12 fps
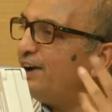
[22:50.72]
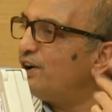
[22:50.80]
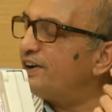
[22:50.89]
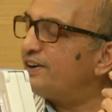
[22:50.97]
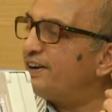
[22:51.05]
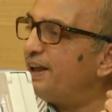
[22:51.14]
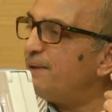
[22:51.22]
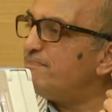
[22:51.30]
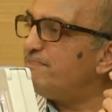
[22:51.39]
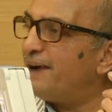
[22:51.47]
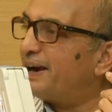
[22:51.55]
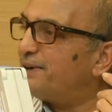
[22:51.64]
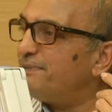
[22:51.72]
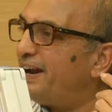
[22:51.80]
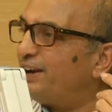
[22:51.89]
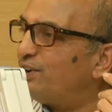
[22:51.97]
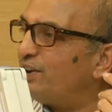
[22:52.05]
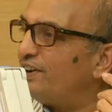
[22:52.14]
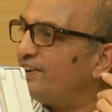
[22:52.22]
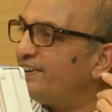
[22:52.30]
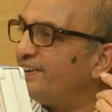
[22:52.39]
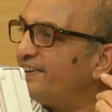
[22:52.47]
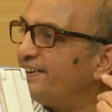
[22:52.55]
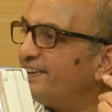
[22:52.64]
not impact me at all.
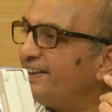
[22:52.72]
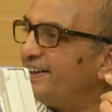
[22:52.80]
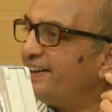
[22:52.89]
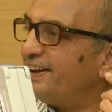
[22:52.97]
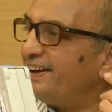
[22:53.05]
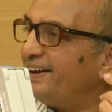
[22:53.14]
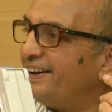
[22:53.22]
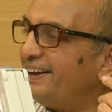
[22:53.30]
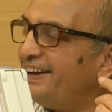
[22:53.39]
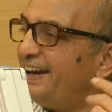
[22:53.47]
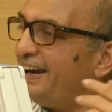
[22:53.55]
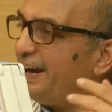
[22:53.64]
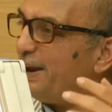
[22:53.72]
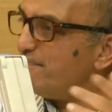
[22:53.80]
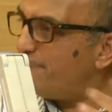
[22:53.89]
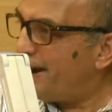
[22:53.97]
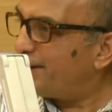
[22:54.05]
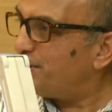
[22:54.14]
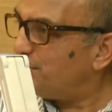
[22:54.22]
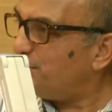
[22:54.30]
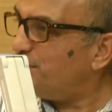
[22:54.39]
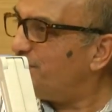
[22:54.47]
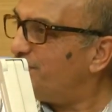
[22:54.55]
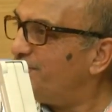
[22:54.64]
Did it impact
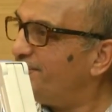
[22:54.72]
you?